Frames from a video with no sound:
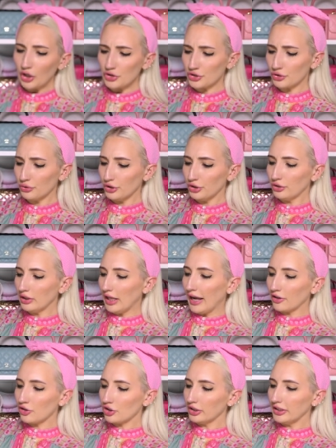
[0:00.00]
So you'll
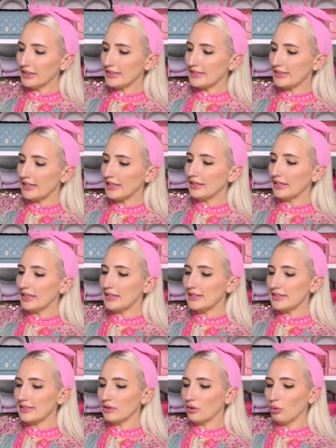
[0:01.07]
actually see
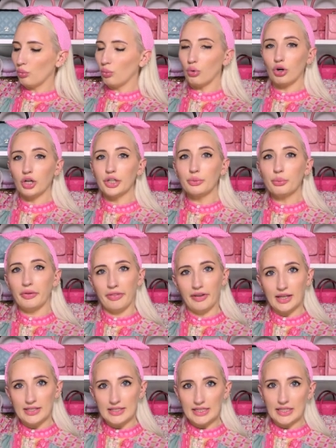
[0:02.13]
these worn with
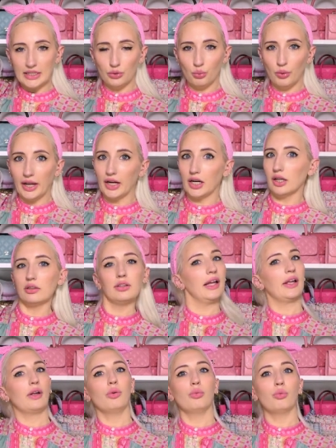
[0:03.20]
Indian wear
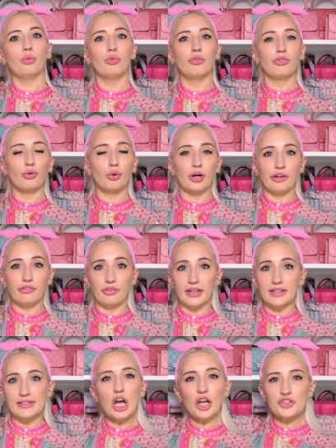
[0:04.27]
like for
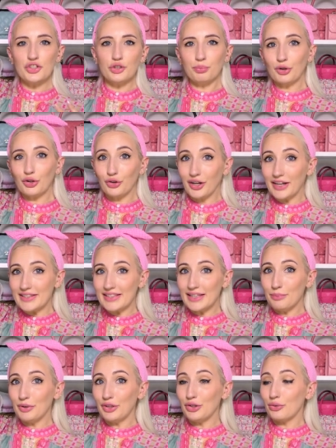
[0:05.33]
events. Not super
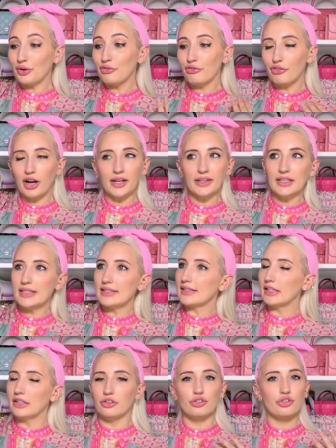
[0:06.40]
crazy, but you can find these
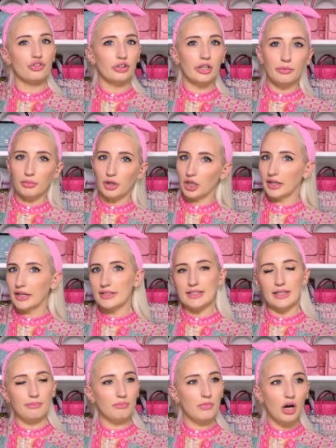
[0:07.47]
in street markets
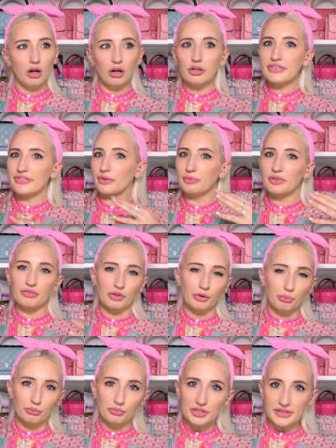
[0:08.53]
and malls from
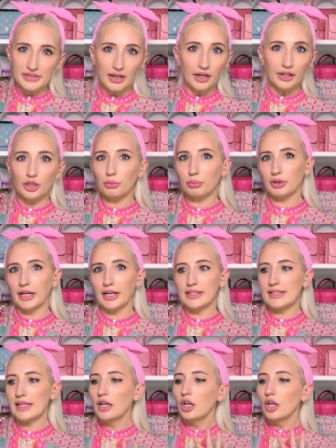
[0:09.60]
different designer brands.